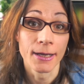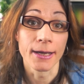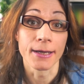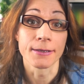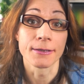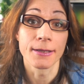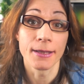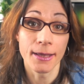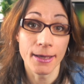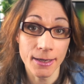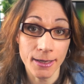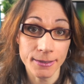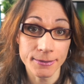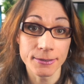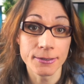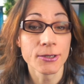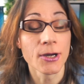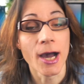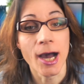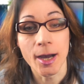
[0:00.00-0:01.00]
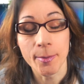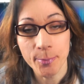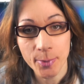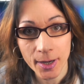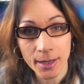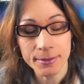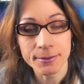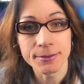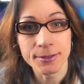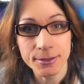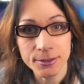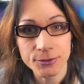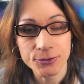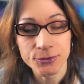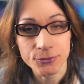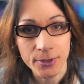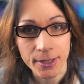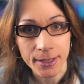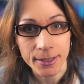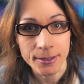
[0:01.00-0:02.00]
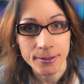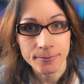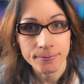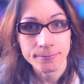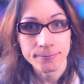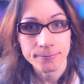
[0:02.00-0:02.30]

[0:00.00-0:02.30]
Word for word: and another, up until today.